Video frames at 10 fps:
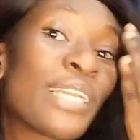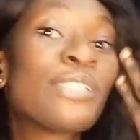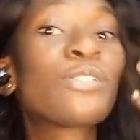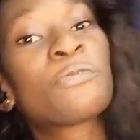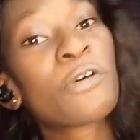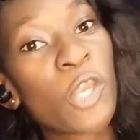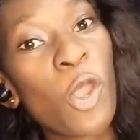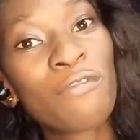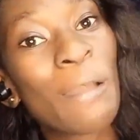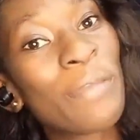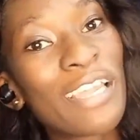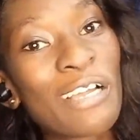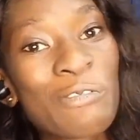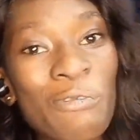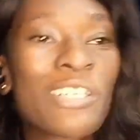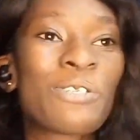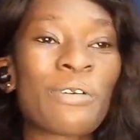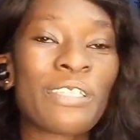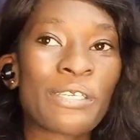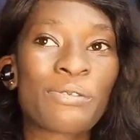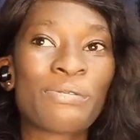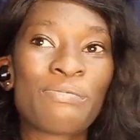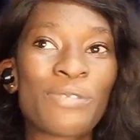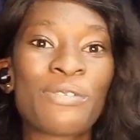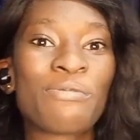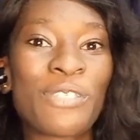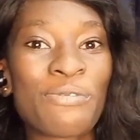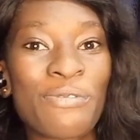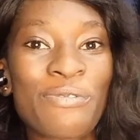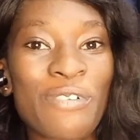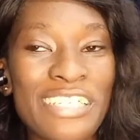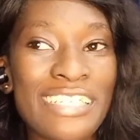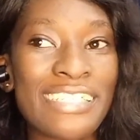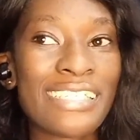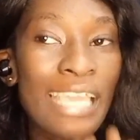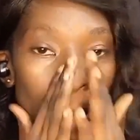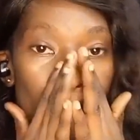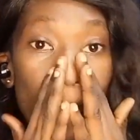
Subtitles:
So it was love that made her do what she wanted to. She didn't do what she did.